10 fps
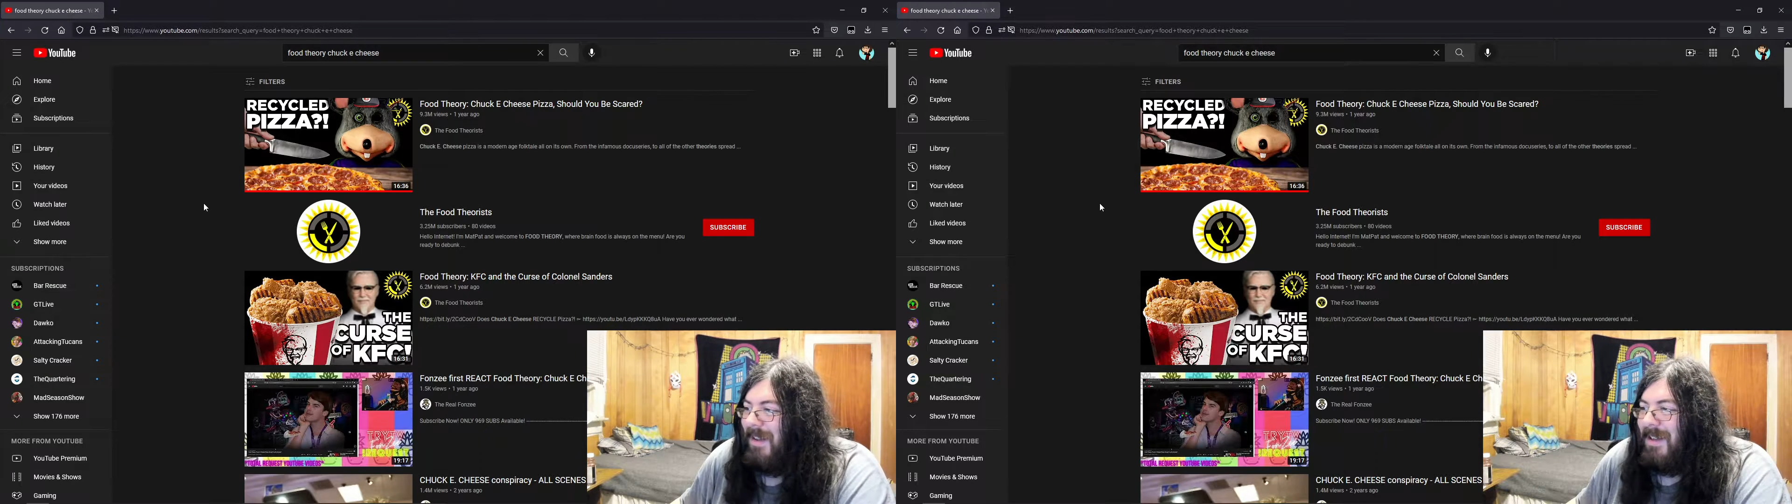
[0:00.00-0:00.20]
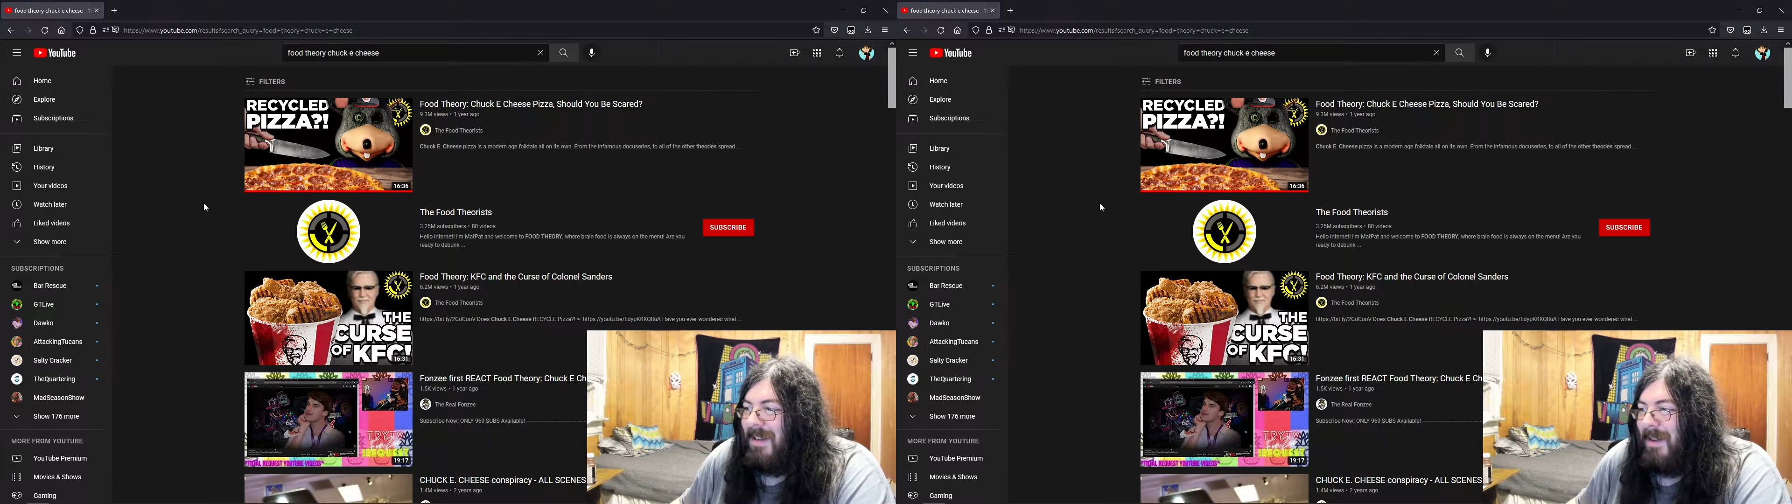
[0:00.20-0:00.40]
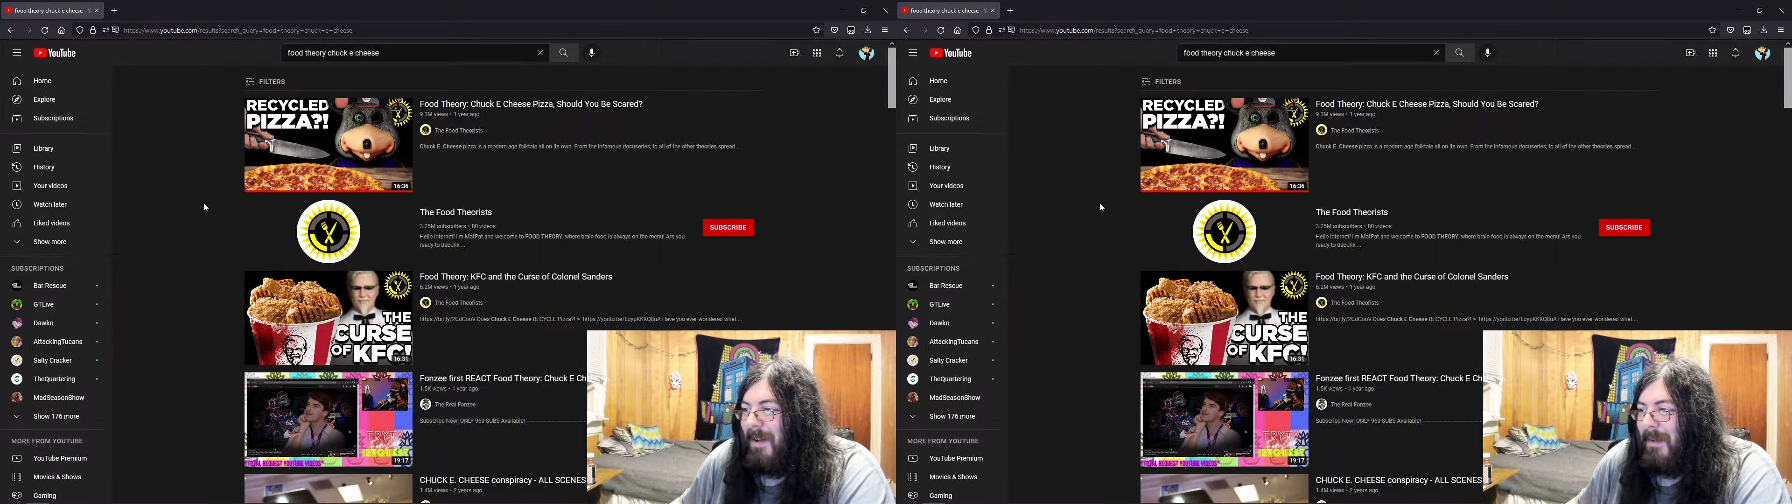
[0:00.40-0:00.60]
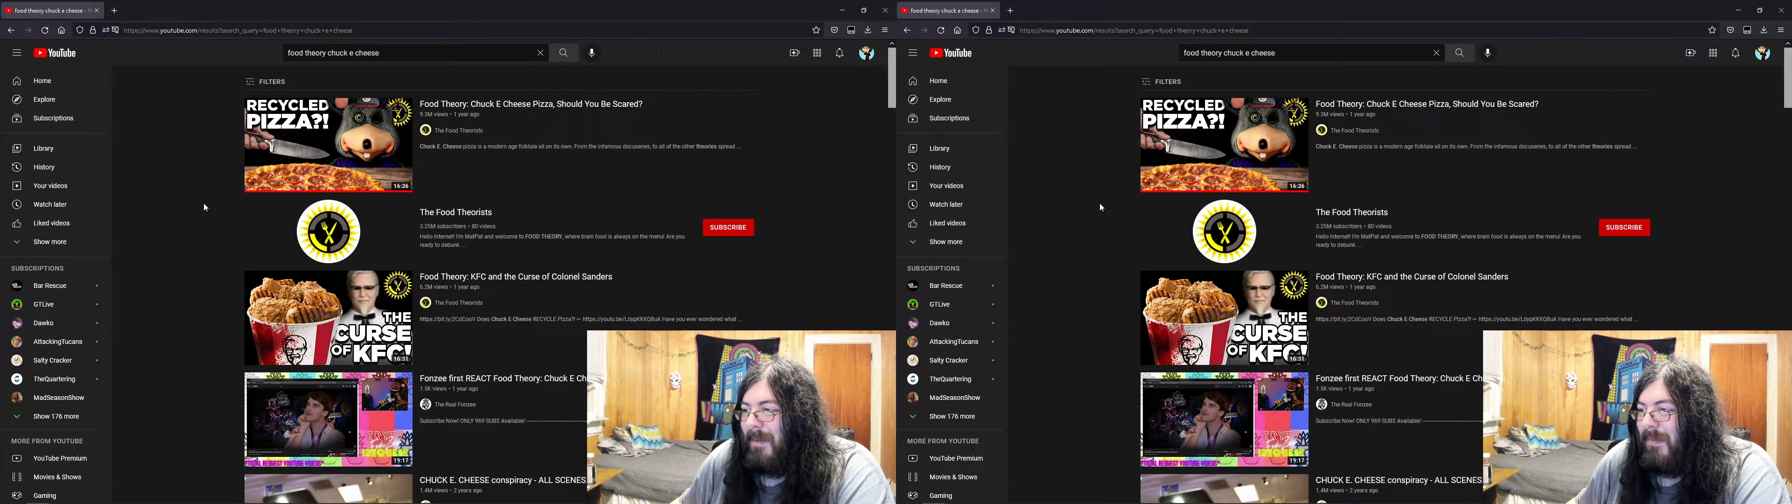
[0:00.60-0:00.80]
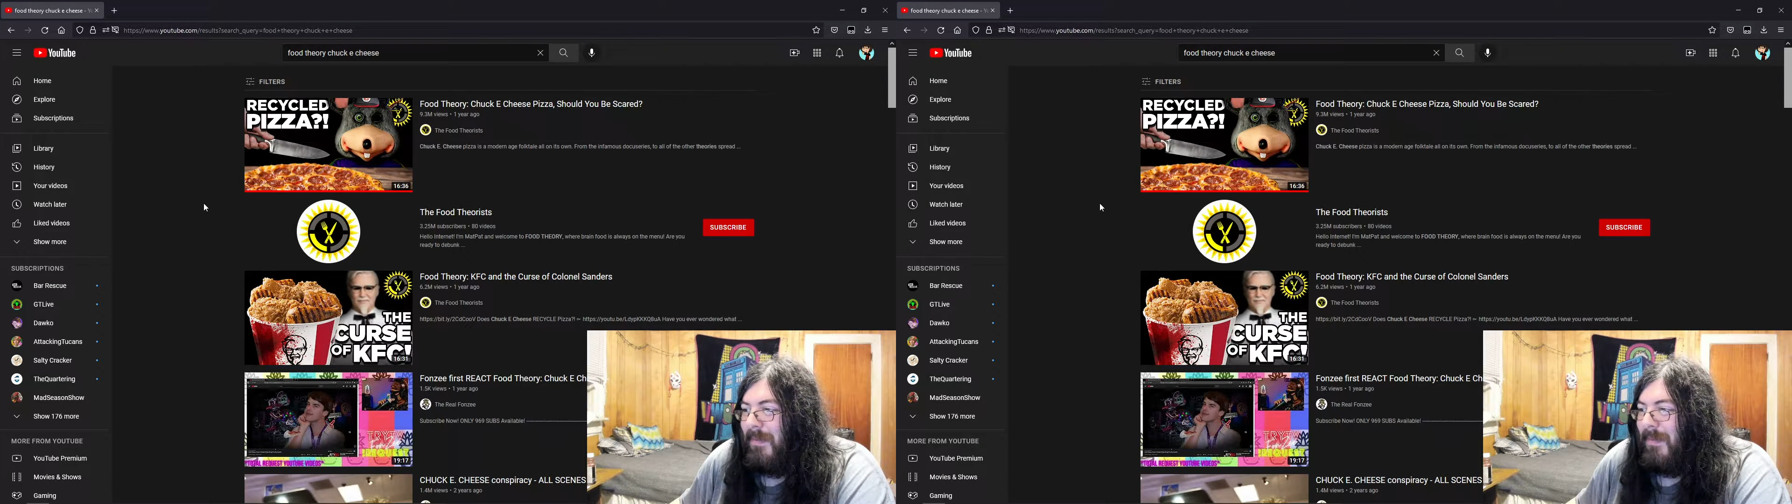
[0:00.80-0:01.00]

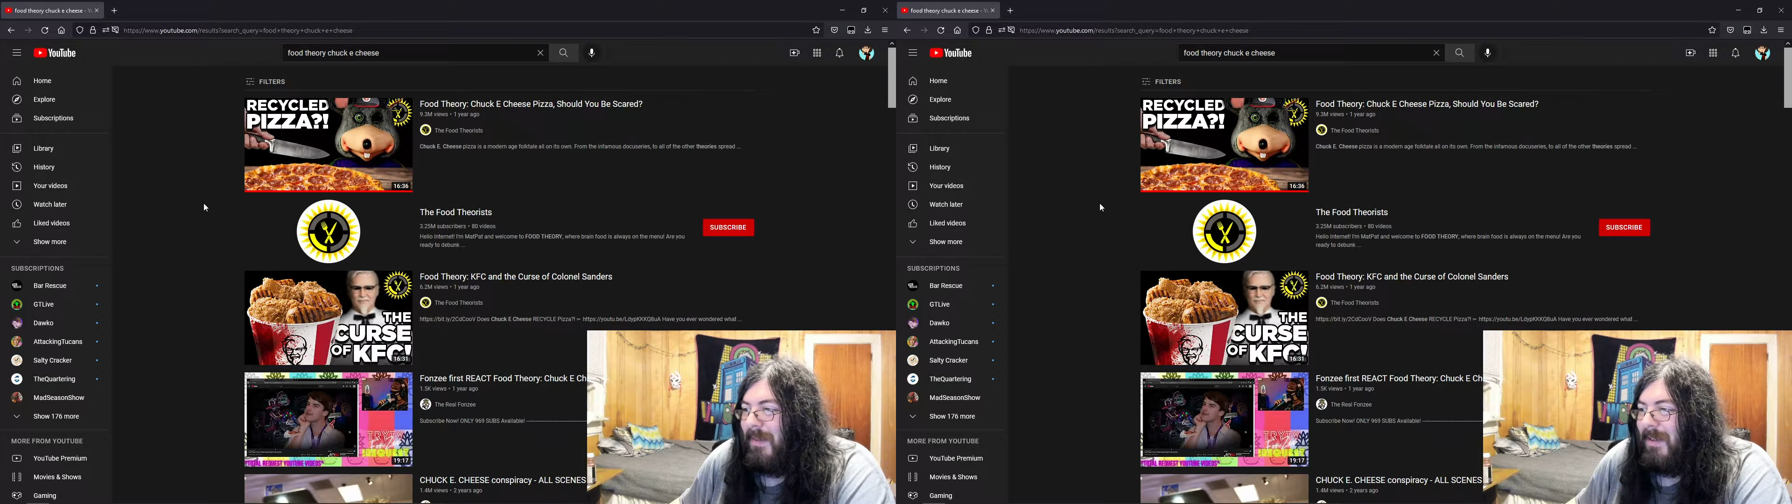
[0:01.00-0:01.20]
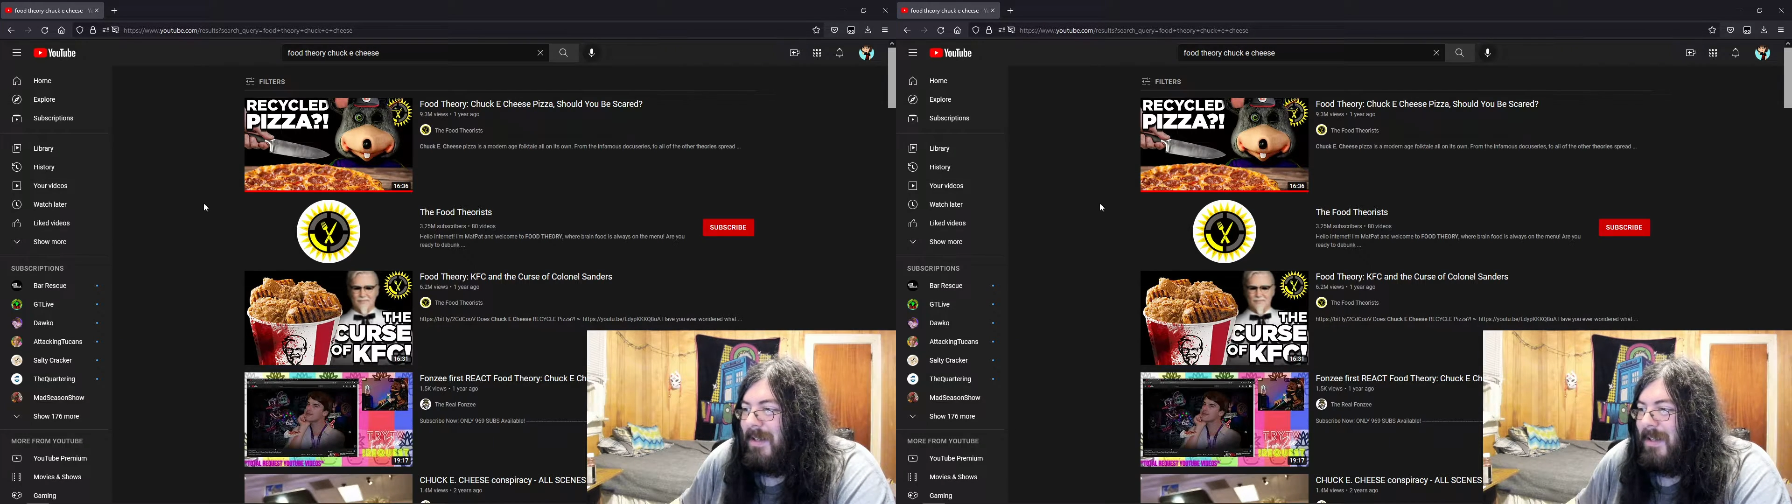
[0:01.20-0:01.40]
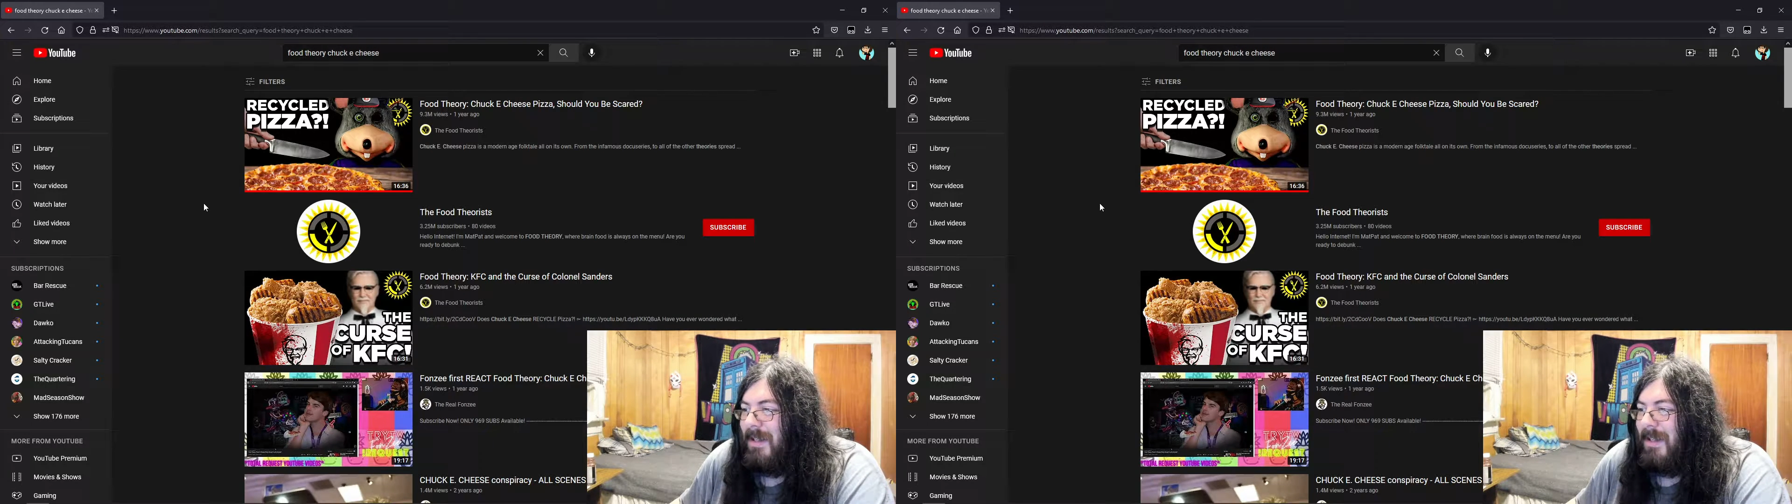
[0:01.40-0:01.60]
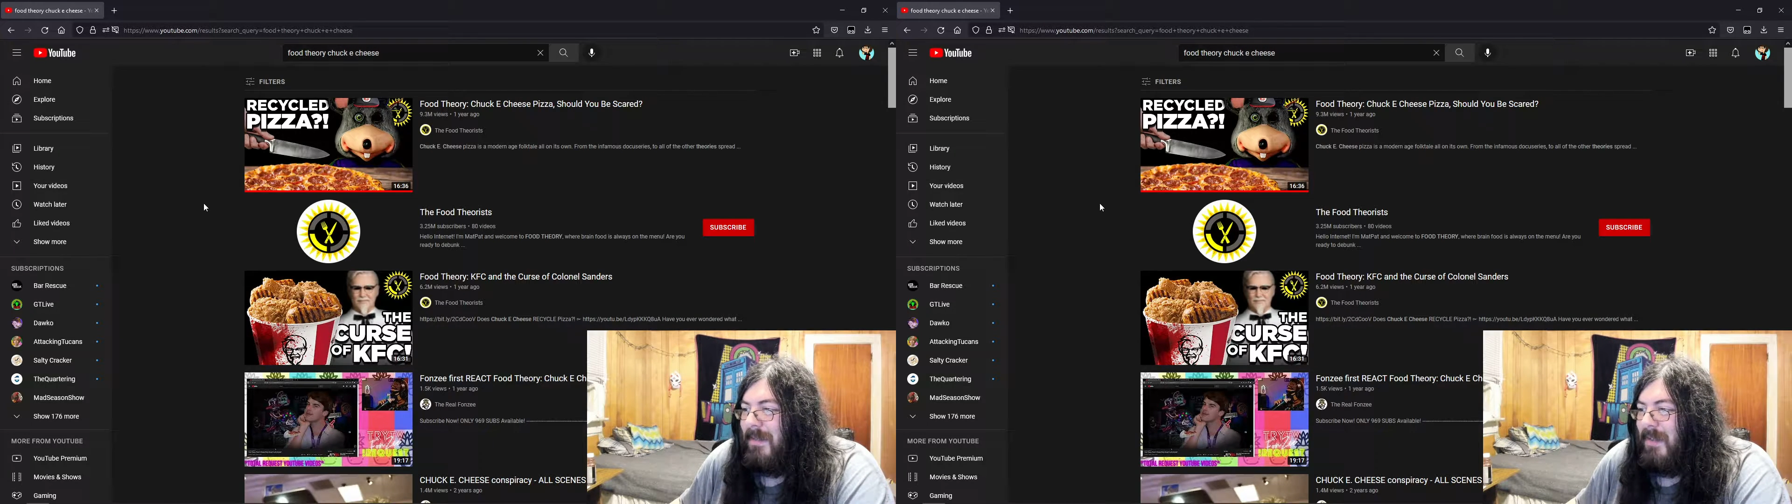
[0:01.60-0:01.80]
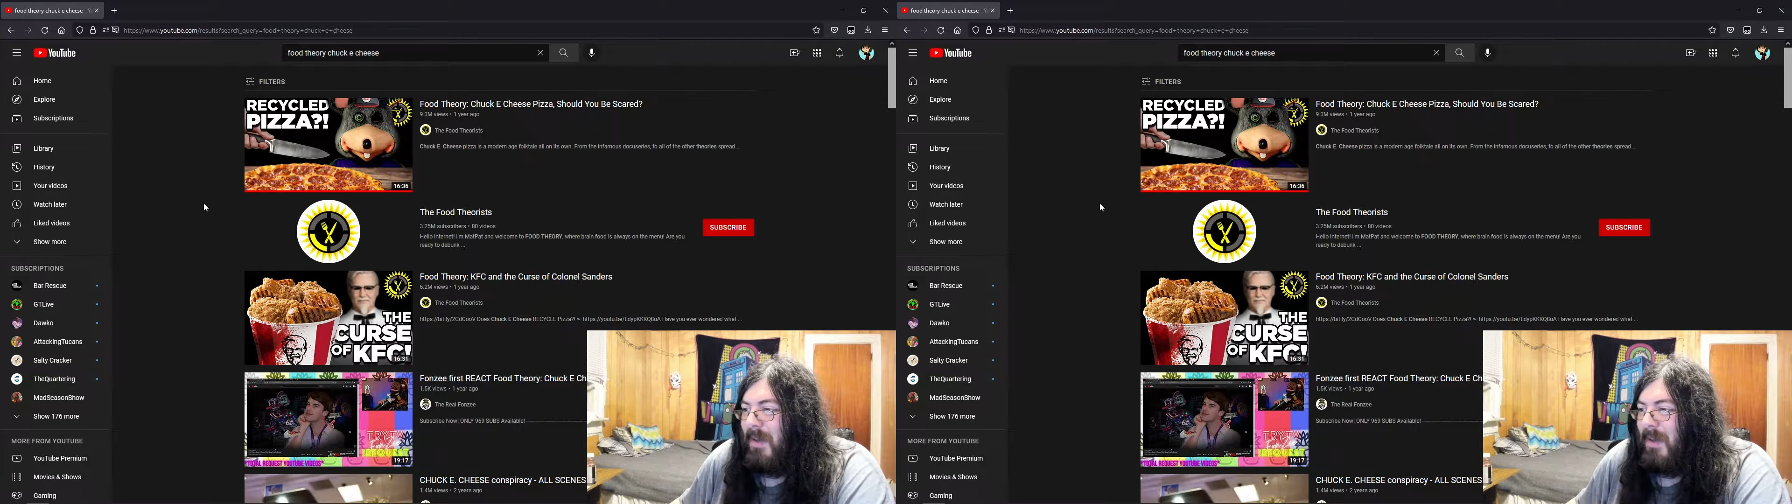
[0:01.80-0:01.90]
If you